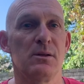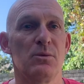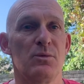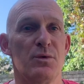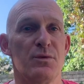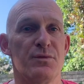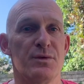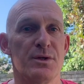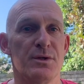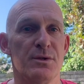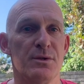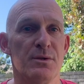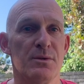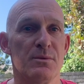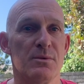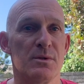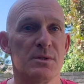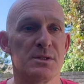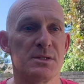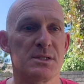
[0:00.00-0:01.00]
review
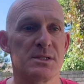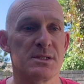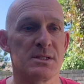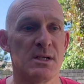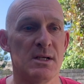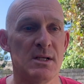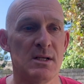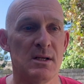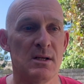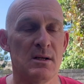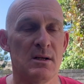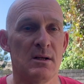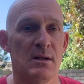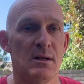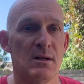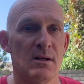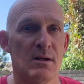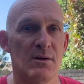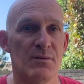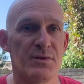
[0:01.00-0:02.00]
was
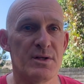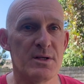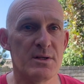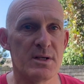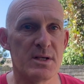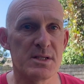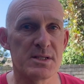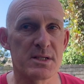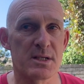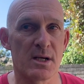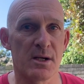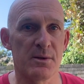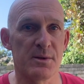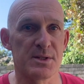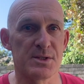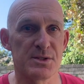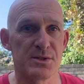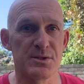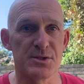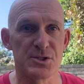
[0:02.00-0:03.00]
a few years ago
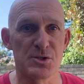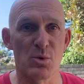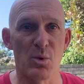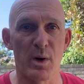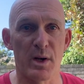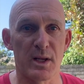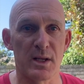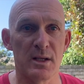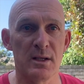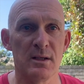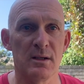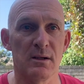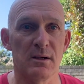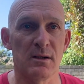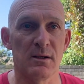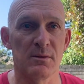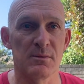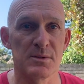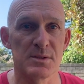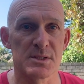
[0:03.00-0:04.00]
in 220
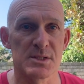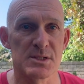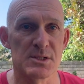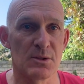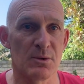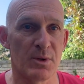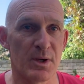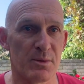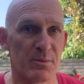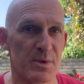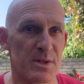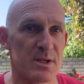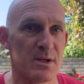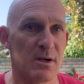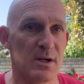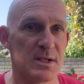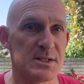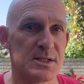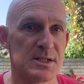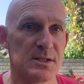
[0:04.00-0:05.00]
I was toying with the
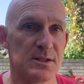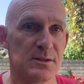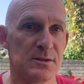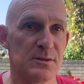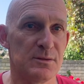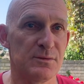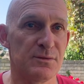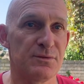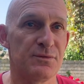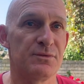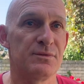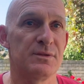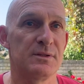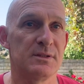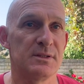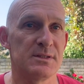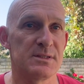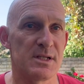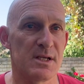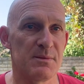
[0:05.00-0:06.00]
idea of
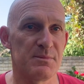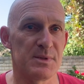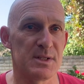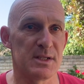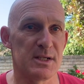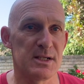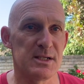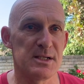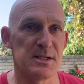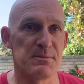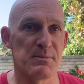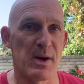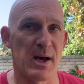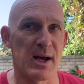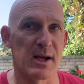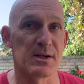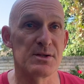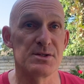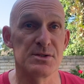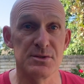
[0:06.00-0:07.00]
attempting
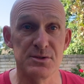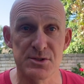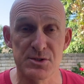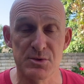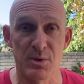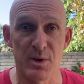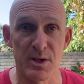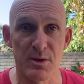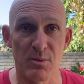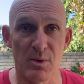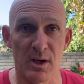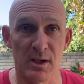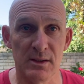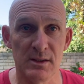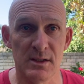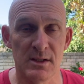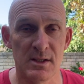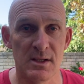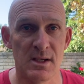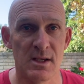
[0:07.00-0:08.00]
IndyPac
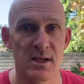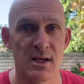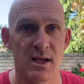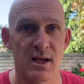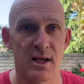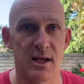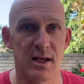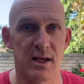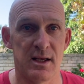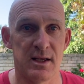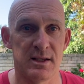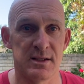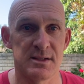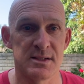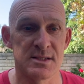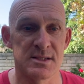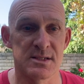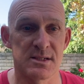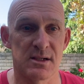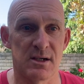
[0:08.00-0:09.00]
221,
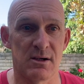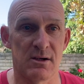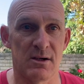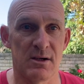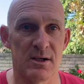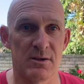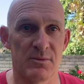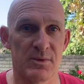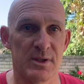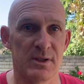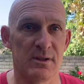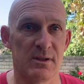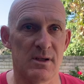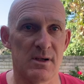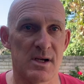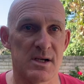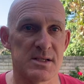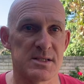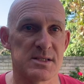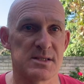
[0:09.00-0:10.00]
and I
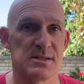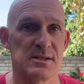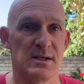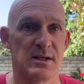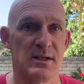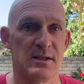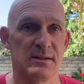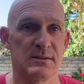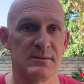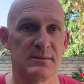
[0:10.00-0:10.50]
realized that